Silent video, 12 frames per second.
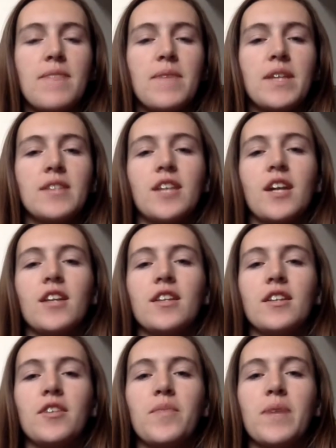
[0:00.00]
I'm going to talk a
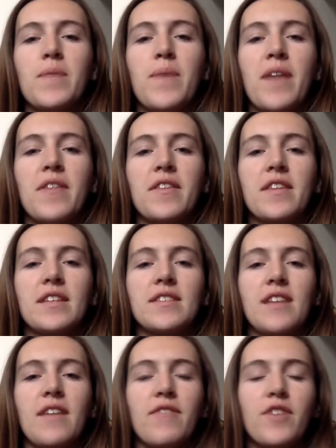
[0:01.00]
little bit about the
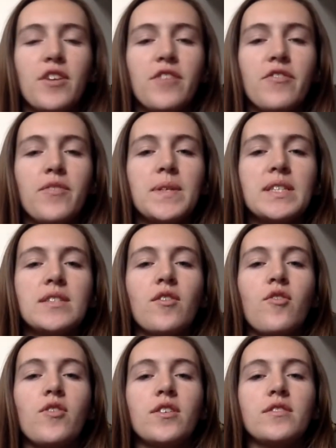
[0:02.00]
things I've learned from this
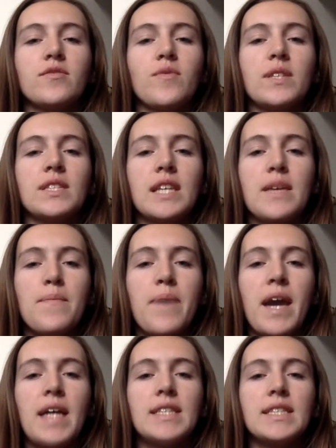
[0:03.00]
course, what's
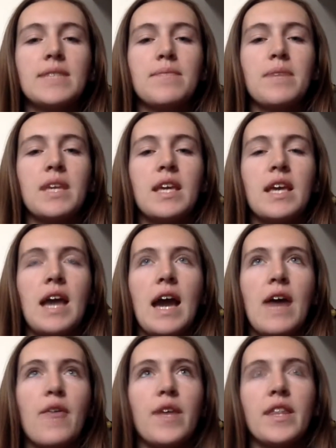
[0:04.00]
impacted me,
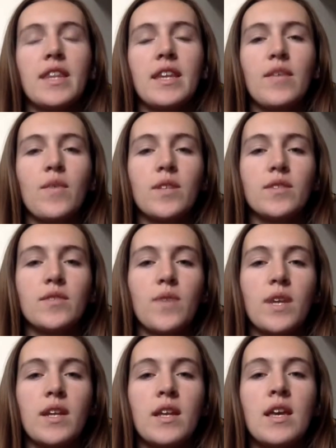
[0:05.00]
how I think
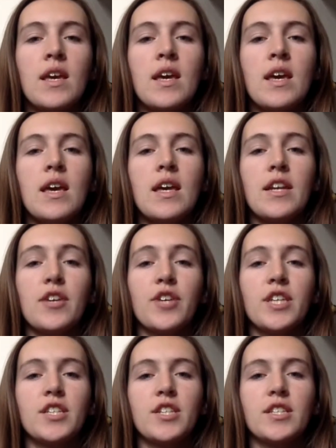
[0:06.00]
one-to-one
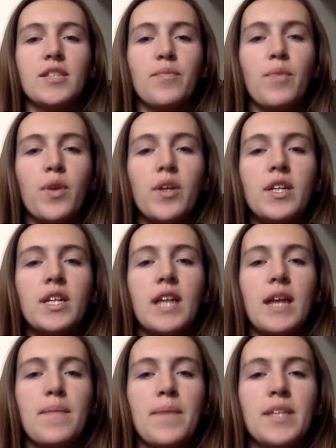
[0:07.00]
integration is important,
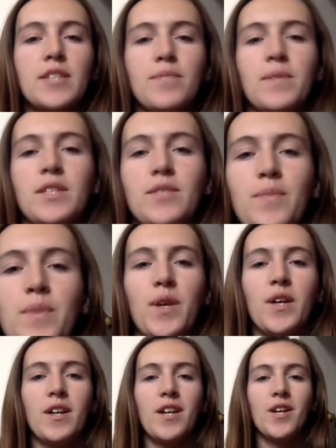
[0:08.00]
and much, much
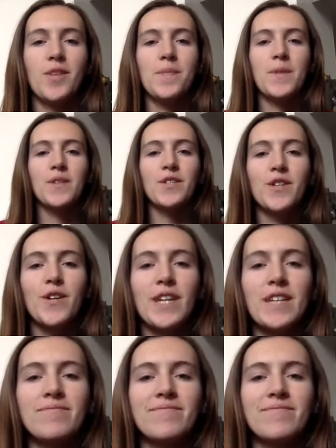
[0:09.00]
more. Hope you enjoy!